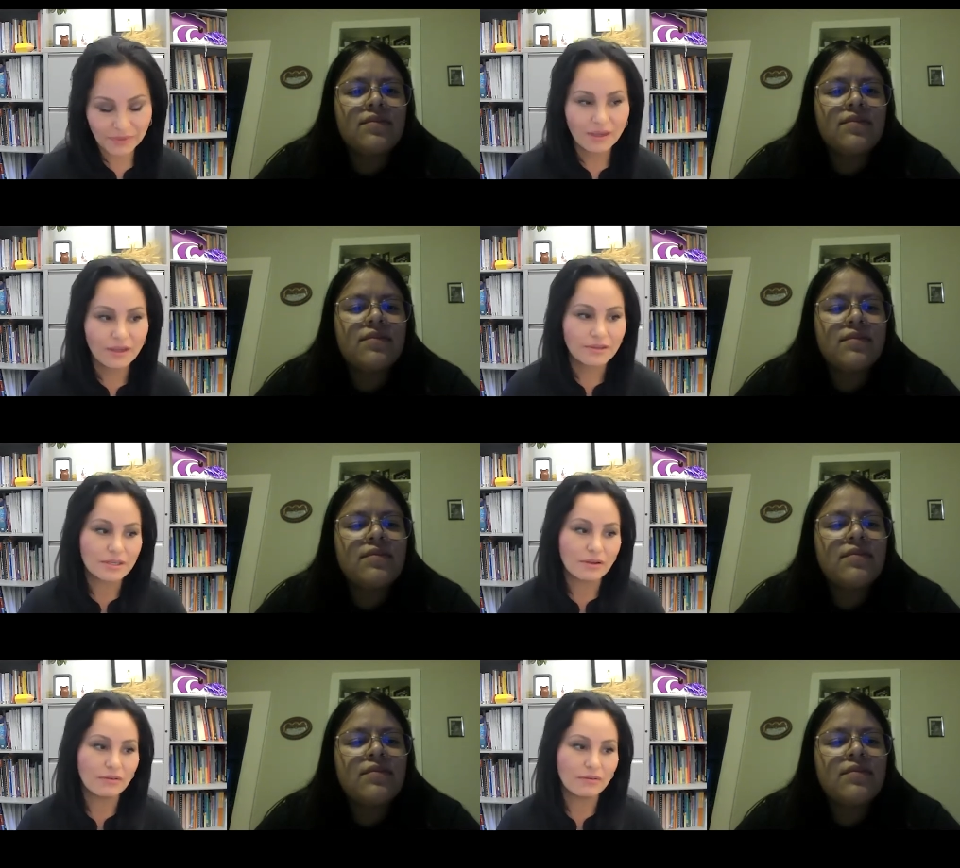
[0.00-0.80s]

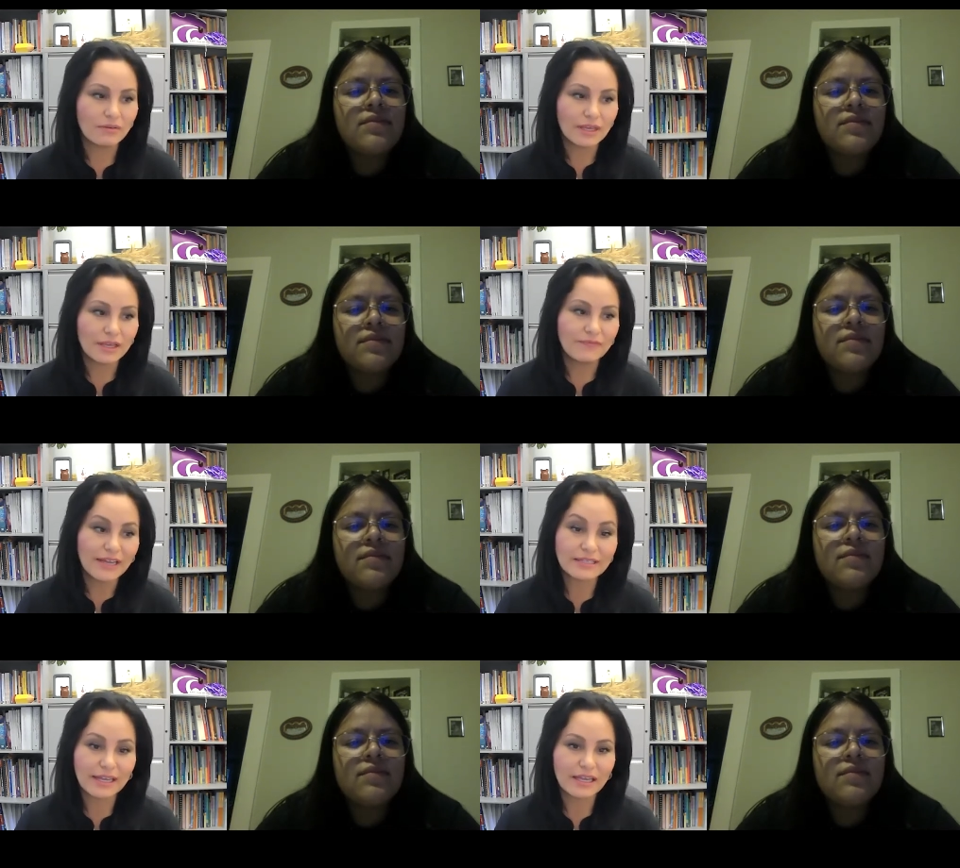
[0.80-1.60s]
Speaker 1: so the advice i
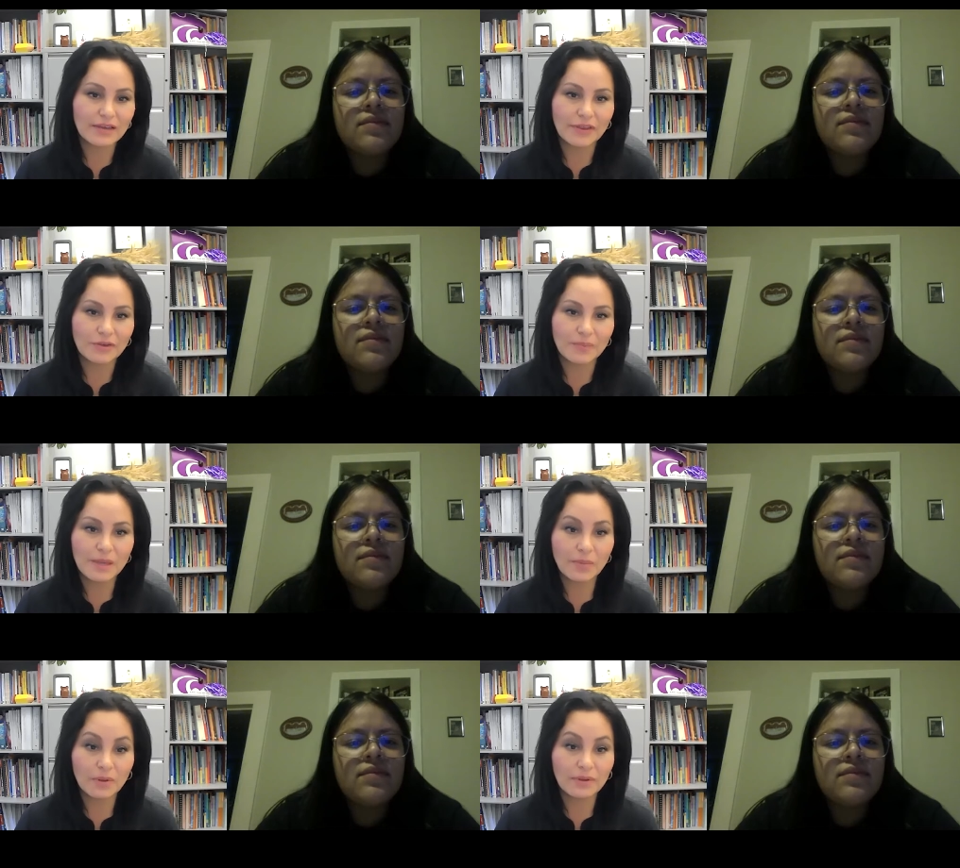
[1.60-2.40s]
give other people
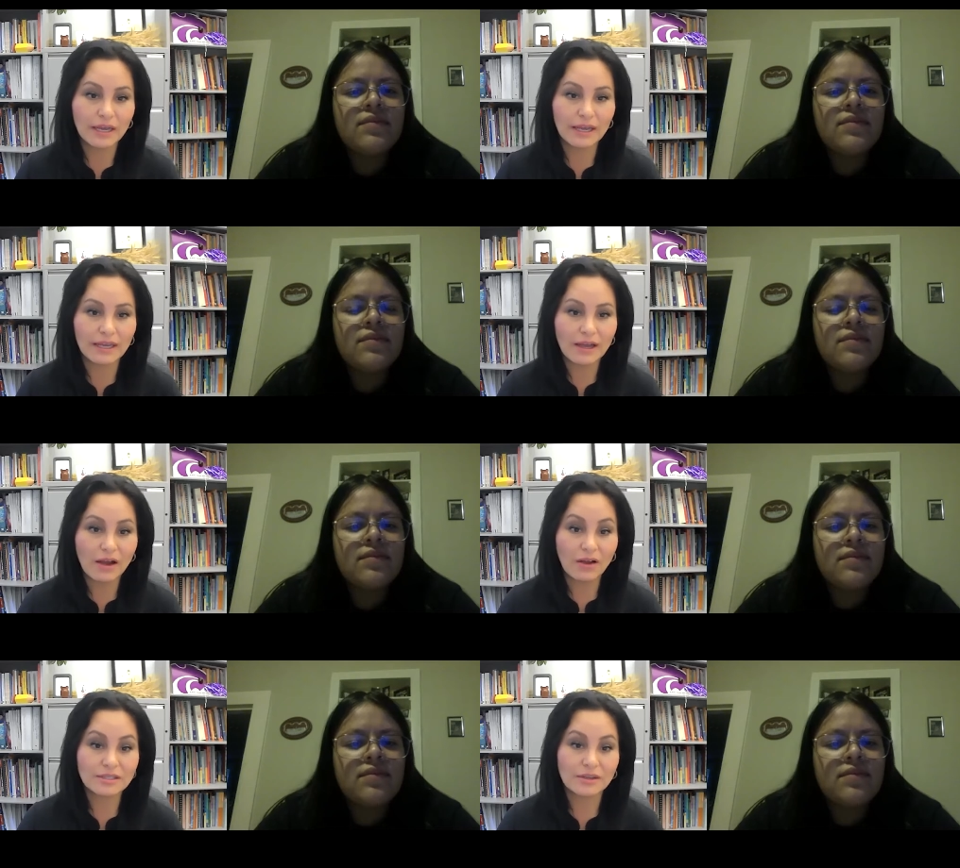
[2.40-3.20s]
and i
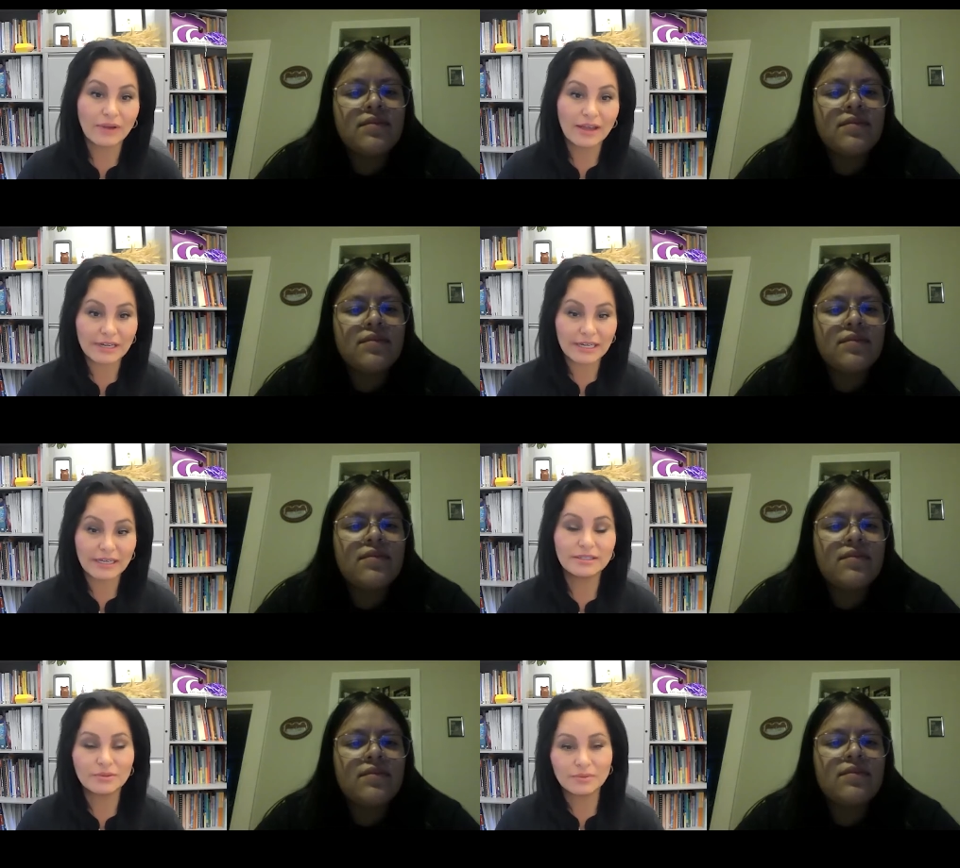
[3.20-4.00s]
also i have a niece
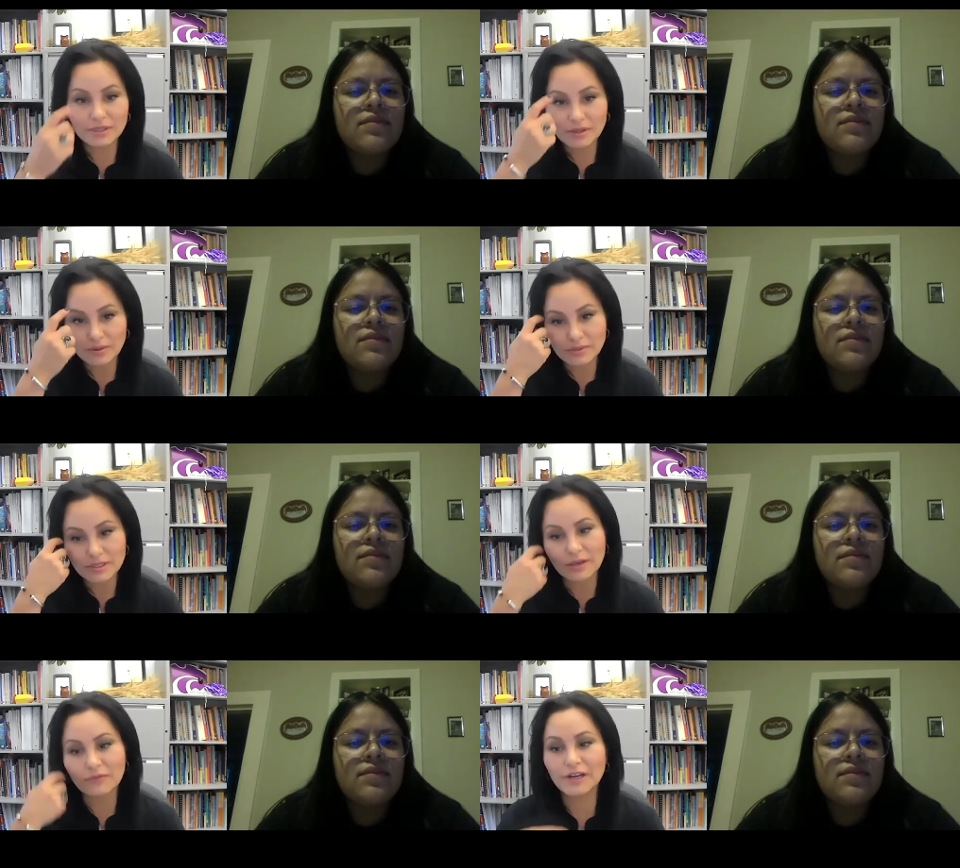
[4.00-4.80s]
who's who's a
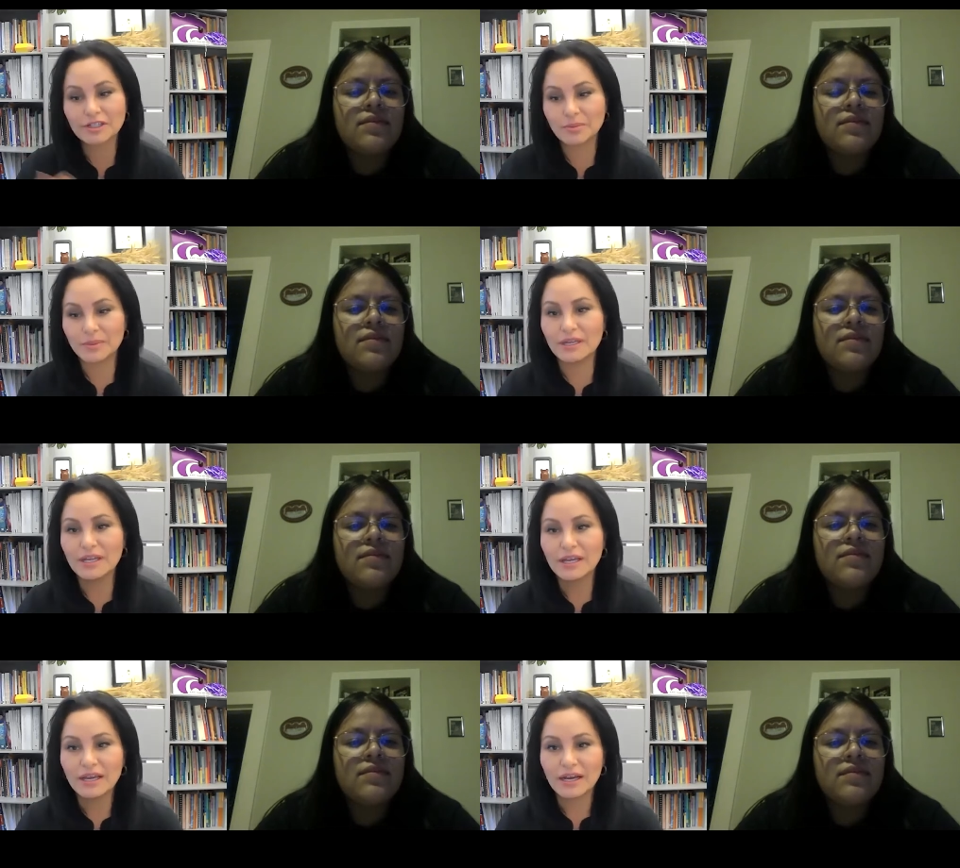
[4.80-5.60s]
freshman uh,